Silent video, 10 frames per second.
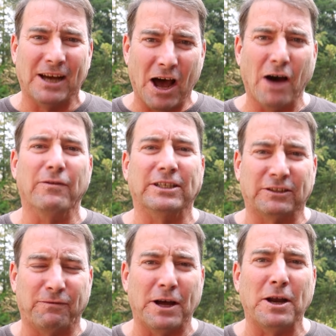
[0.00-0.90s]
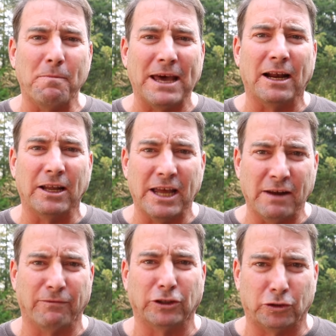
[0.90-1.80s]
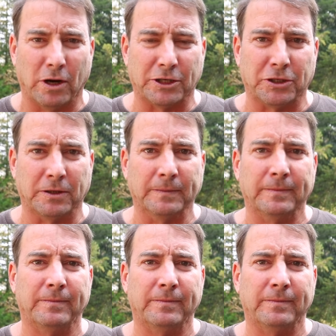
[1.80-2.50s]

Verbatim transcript: of its fundamental infrastructure.